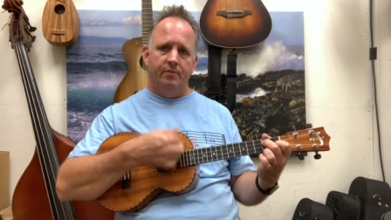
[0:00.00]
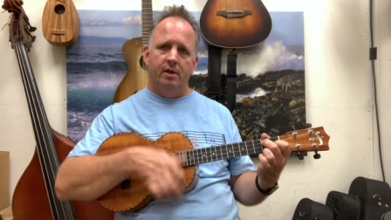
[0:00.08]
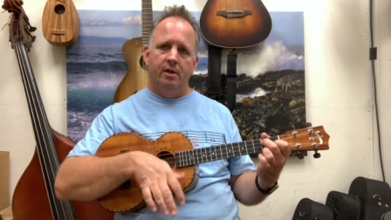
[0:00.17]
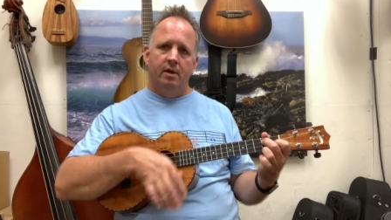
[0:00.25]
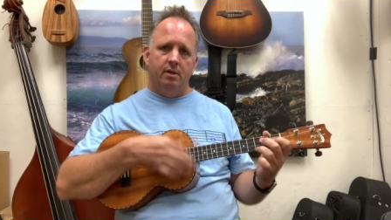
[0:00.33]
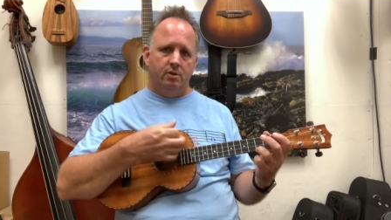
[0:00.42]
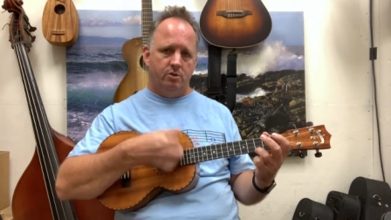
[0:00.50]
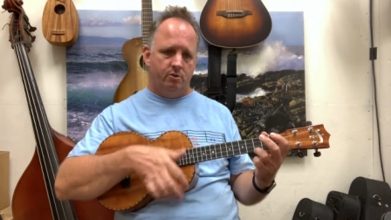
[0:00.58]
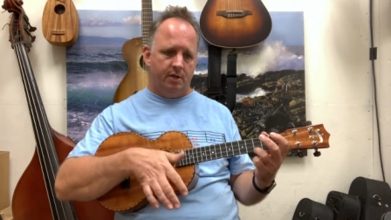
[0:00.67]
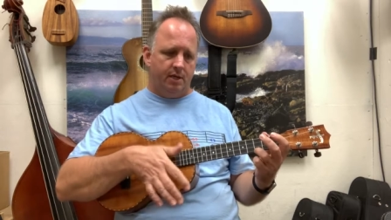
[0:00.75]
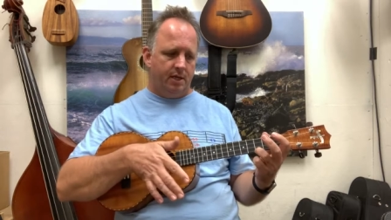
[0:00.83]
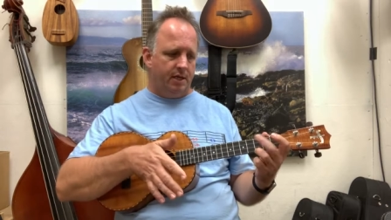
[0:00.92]
The
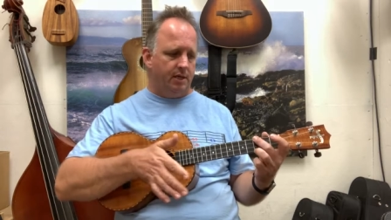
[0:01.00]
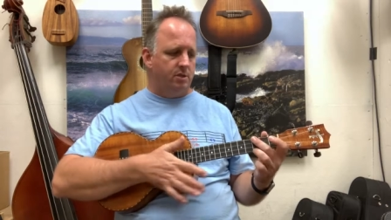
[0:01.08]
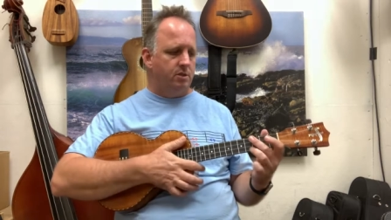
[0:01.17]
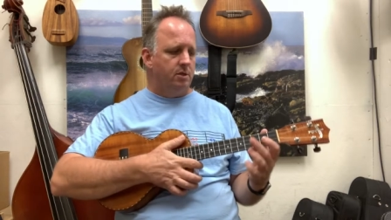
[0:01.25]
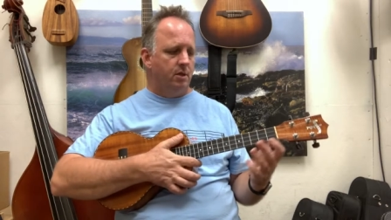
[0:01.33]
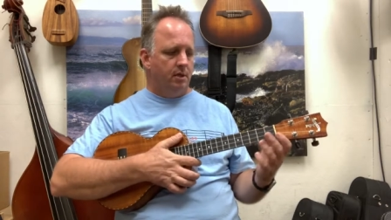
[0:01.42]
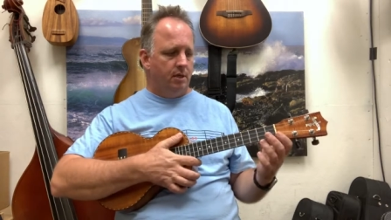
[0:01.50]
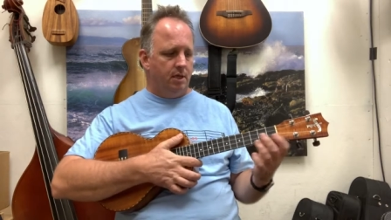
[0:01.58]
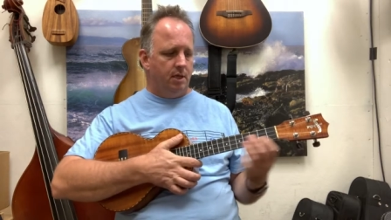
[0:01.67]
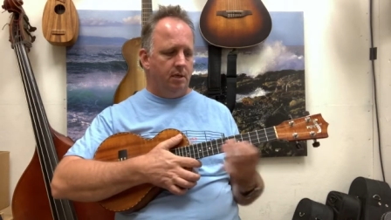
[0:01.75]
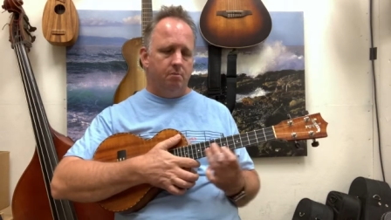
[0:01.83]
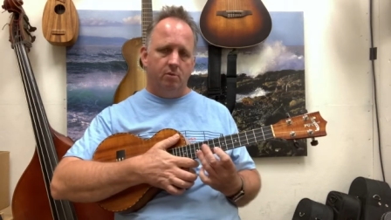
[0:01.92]
trick is
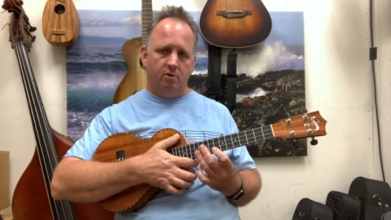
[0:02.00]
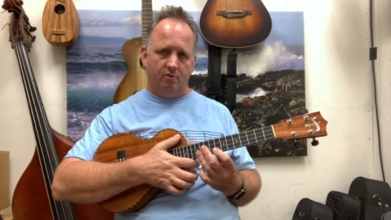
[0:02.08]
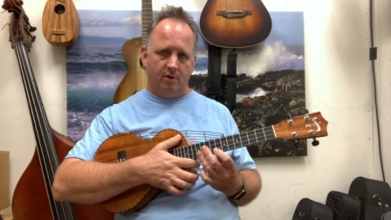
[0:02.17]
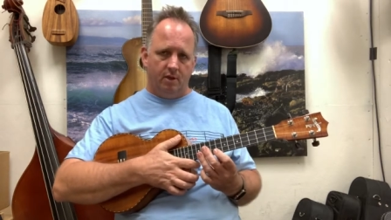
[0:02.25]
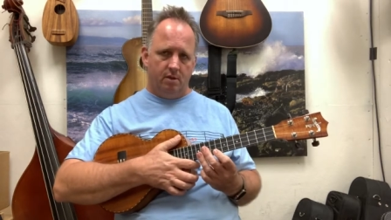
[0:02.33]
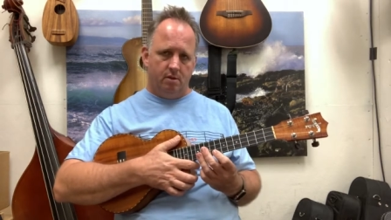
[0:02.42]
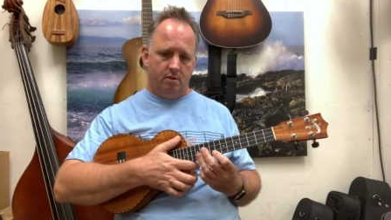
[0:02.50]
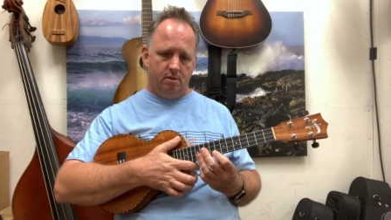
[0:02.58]
keep moving.